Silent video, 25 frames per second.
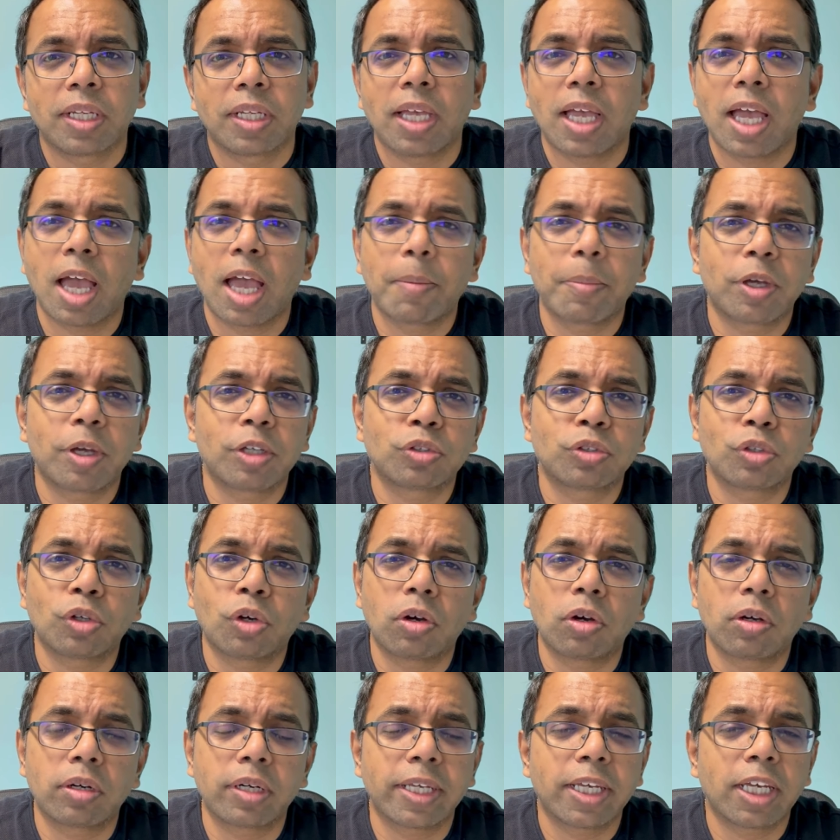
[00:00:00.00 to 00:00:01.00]

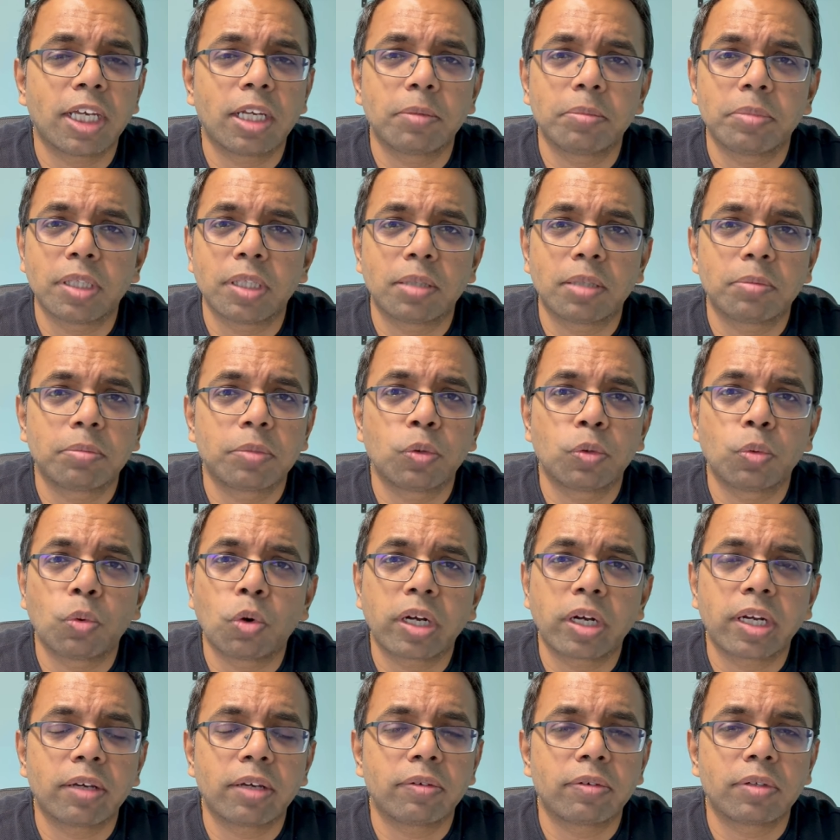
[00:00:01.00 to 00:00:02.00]
Amazon, Airbnb,
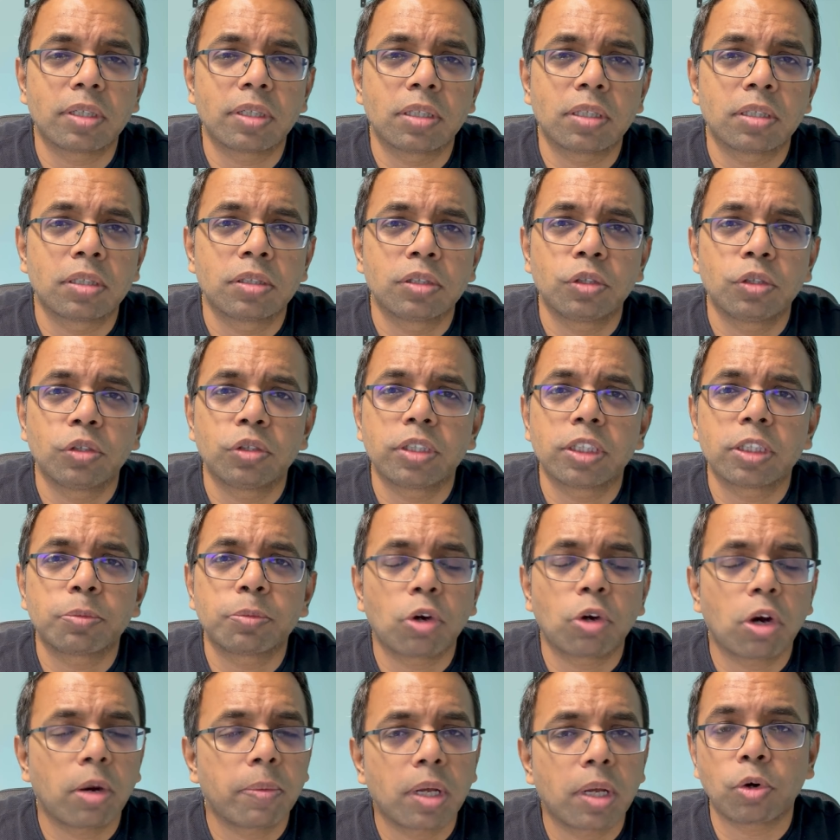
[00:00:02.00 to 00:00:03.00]
whatever, you just
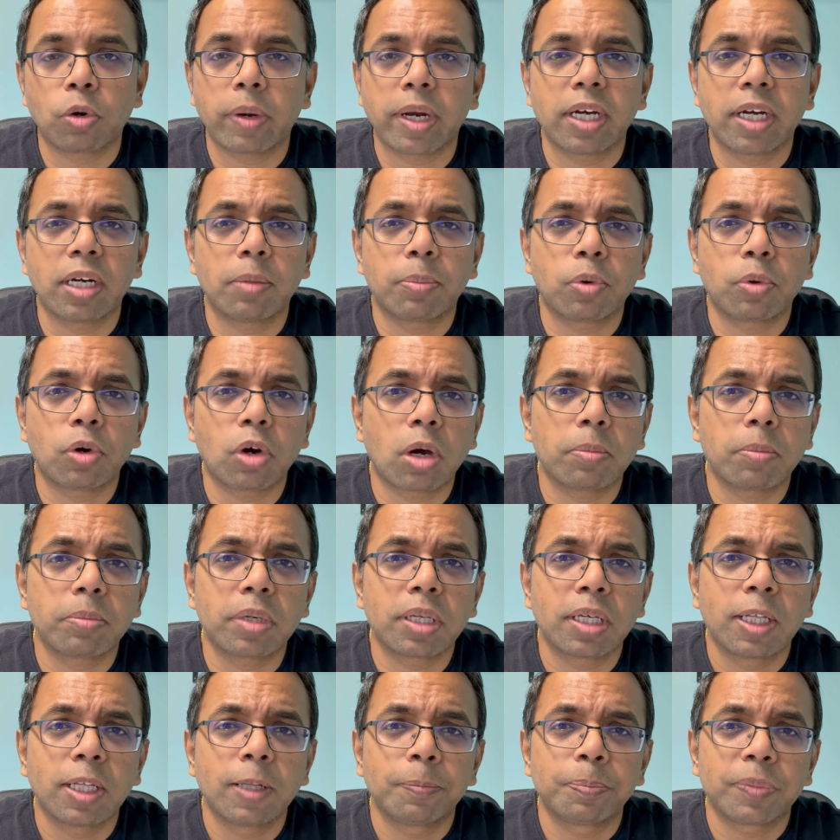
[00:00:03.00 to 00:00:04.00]
provide a
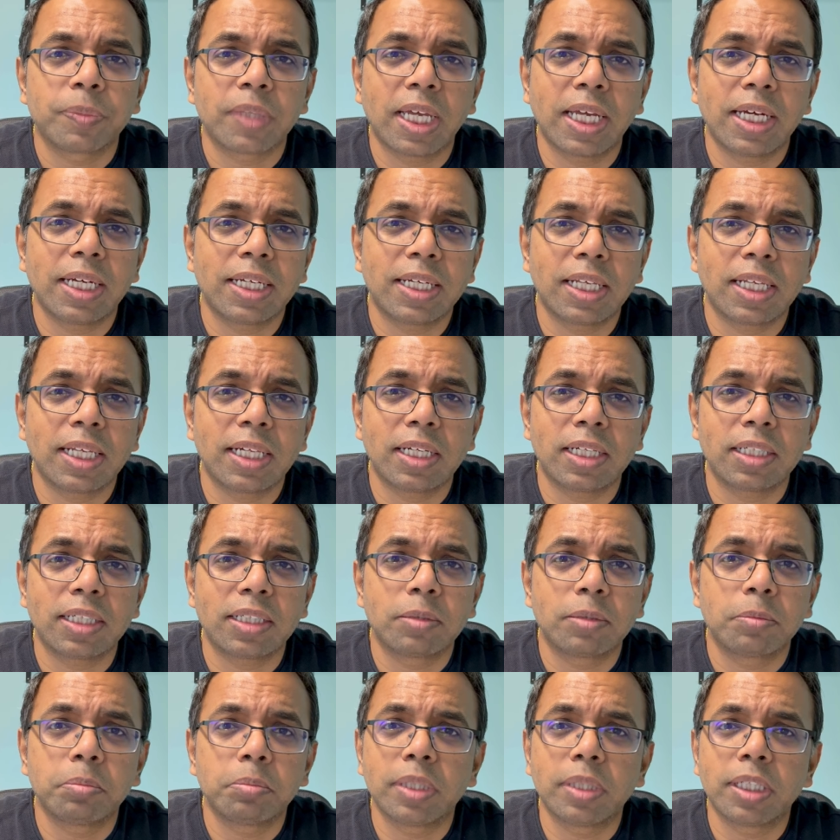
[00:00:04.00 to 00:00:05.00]
prompt and tell
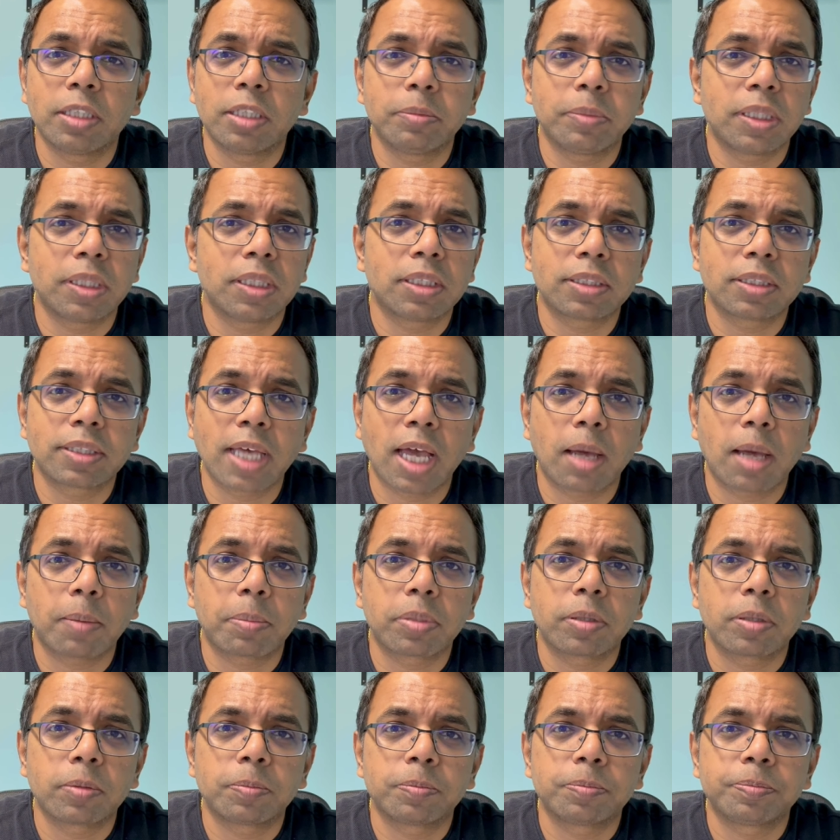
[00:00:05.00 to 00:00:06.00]
it, build me this app.
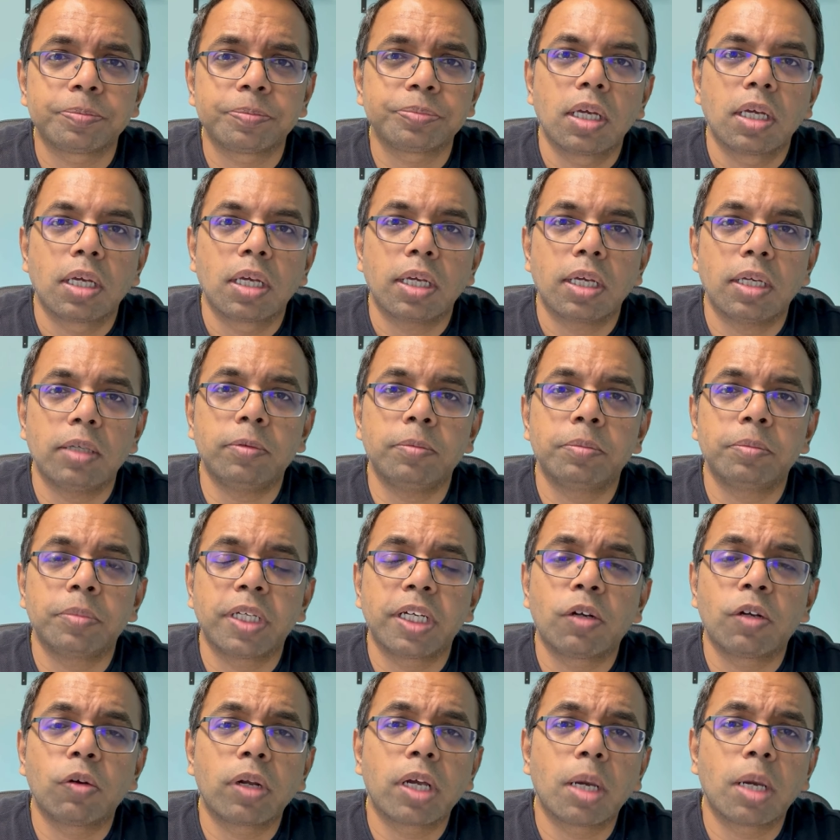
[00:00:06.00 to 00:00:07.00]

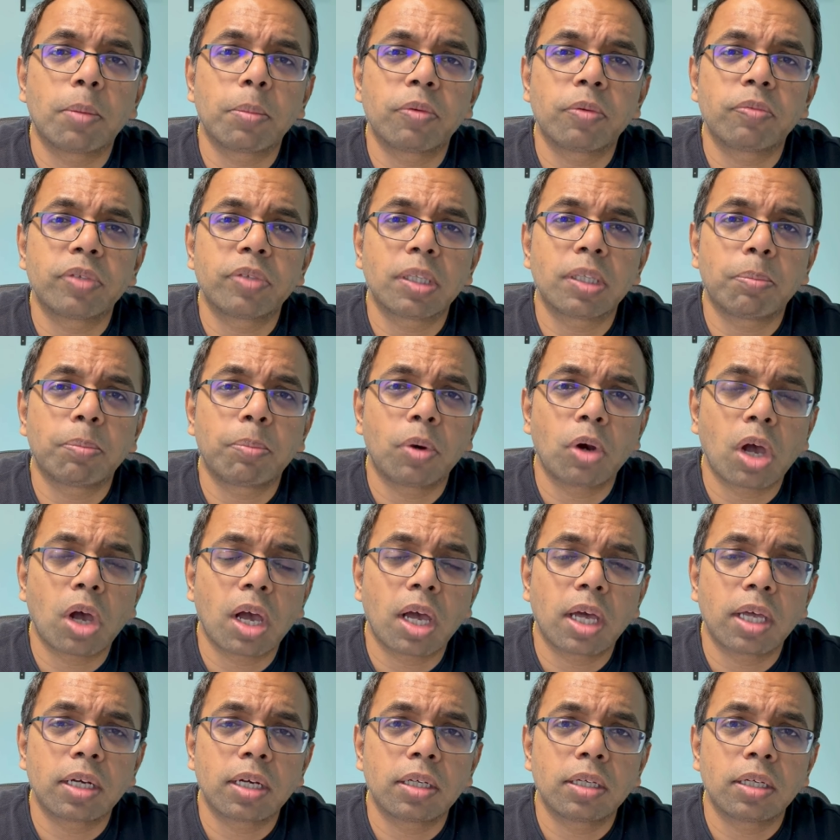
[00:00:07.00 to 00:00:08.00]
It will come up with a
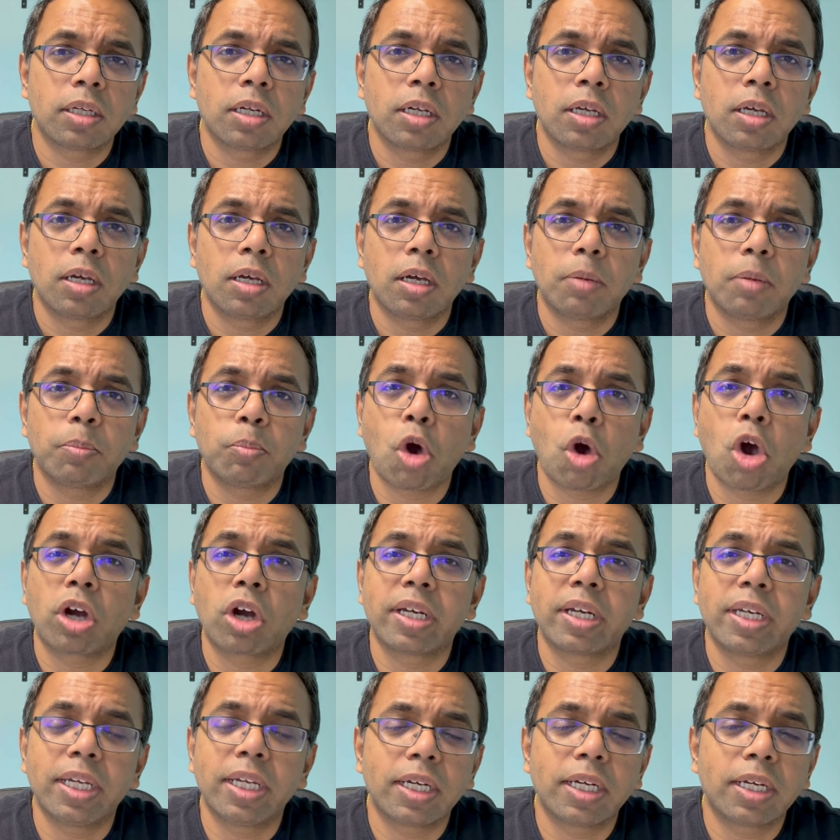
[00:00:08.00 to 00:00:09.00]
plan,
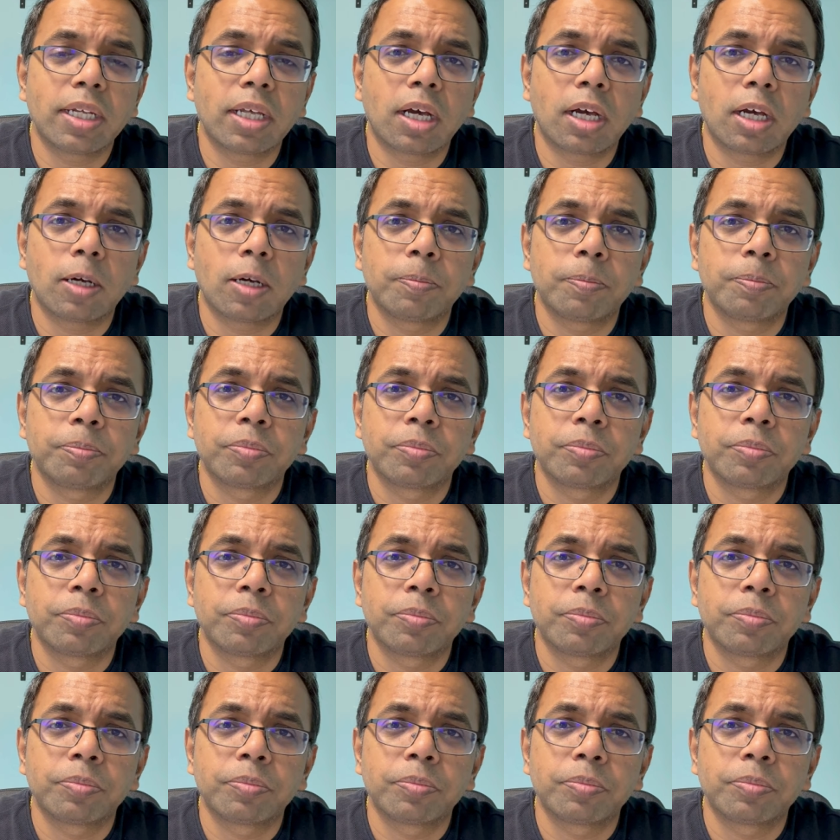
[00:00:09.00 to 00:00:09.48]
mock data,